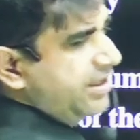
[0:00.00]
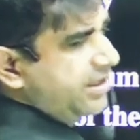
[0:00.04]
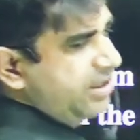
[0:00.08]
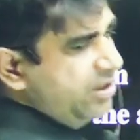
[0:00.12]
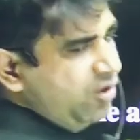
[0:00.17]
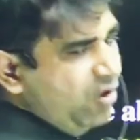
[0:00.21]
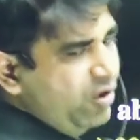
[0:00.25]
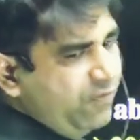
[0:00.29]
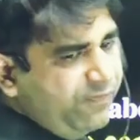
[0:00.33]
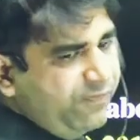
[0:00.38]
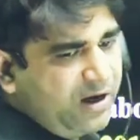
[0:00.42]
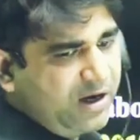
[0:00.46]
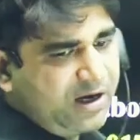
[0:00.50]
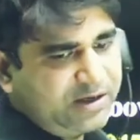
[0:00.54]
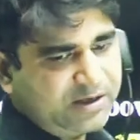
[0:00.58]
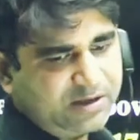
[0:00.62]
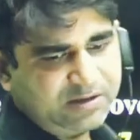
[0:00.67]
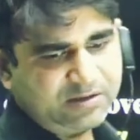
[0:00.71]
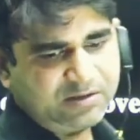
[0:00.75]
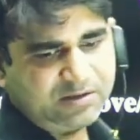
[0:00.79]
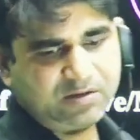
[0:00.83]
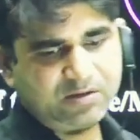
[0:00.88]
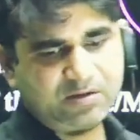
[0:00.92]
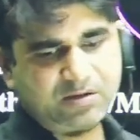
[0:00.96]
of
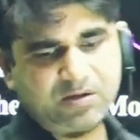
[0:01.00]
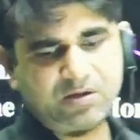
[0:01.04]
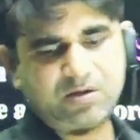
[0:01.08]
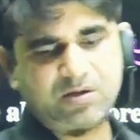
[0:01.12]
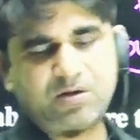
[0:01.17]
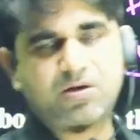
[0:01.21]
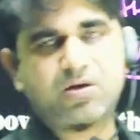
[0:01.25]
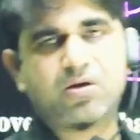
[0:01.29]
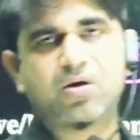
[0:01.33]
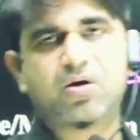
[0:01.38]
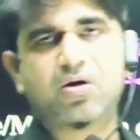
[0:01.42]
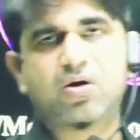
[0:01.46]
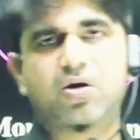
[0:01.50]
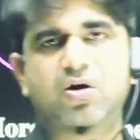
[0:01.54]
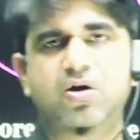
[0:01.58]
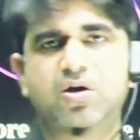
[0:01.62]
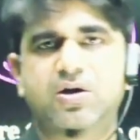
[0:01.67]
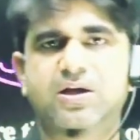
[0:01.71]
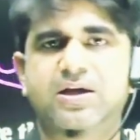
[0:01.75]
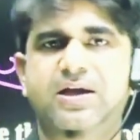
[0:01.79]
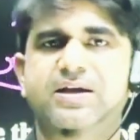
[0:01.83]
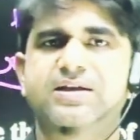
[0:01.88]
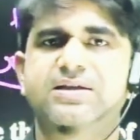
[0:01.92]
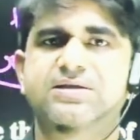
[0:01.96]
iron on
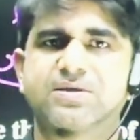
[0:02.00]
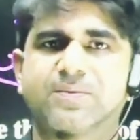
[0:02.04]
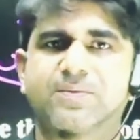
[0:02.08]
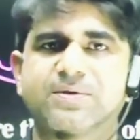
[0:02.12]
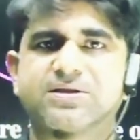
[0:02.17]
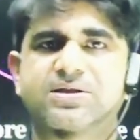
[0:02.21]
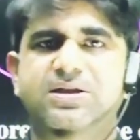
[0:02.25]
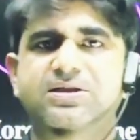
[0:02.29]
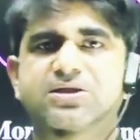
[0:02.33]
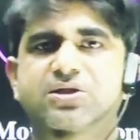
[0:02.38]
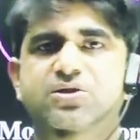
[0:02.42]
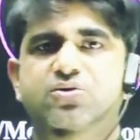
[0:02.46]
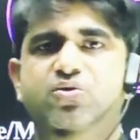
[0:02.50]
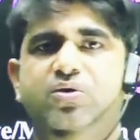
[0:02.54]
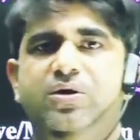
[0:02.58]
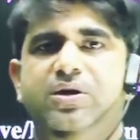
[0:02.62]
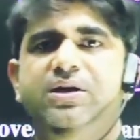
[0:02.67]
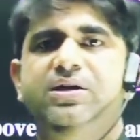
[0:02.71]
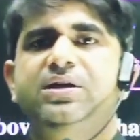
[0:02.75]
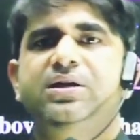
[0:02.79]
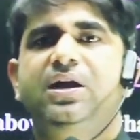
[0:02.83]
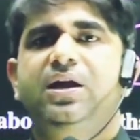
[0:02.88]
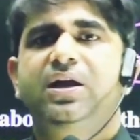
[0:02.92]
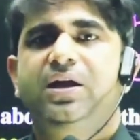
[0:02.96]
any substance is known as
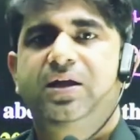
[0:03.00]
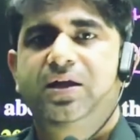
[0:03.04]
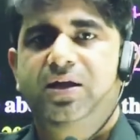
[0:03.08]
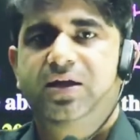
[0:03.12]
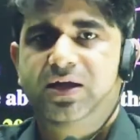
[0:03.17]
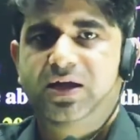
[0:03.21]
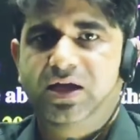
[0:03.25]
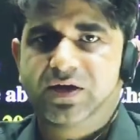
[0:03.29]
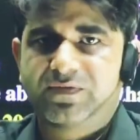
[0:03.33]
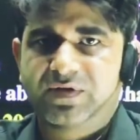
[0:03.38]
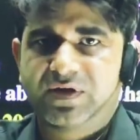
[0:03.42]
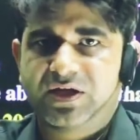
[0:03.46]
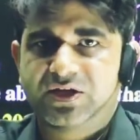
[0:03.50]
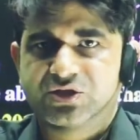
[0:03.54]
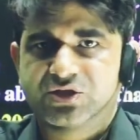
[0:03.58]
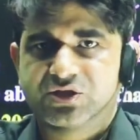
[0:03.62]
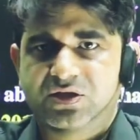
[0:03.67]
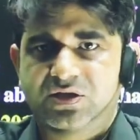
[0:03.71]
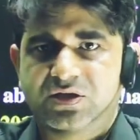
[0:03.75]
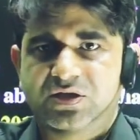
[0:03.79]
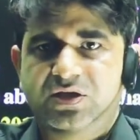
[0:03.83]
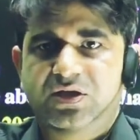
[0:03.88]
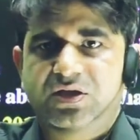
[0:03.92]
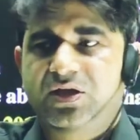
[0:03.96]

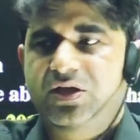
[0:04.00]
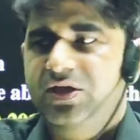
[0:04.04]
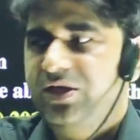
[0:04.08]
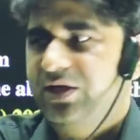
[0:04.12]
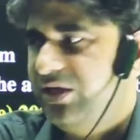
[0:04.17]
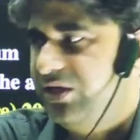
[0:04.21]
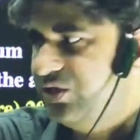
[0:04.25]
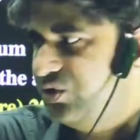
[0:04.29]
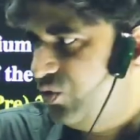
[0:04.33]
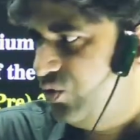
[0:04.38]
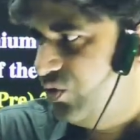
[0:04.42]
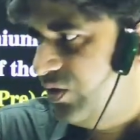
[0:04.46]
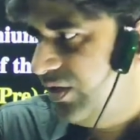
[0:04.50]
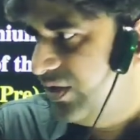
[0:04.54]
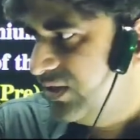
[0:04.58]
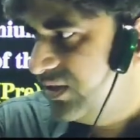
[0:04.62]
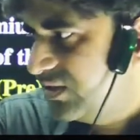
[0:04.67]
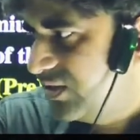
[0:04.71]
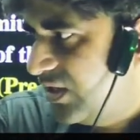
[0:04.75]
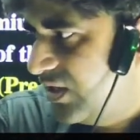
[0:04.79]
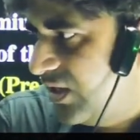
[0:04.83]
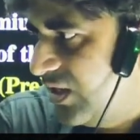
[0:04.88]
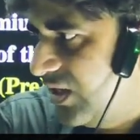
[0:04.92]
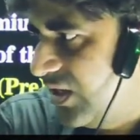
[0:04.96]
galvanization, is known
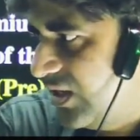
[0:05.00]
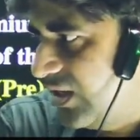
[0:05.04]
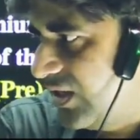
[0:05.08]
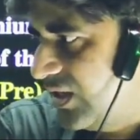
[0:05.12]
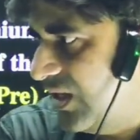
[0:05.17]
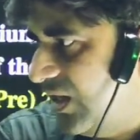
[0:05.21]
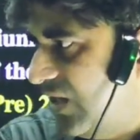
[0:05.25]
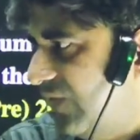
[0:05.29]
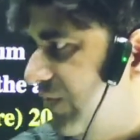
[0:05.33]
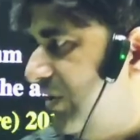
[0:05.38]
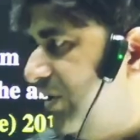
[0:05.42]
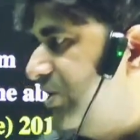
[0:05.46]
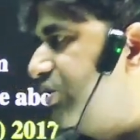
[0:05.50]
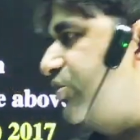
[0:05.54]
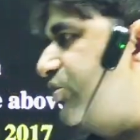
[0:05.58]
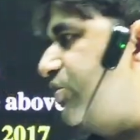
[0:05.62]
as galvanization.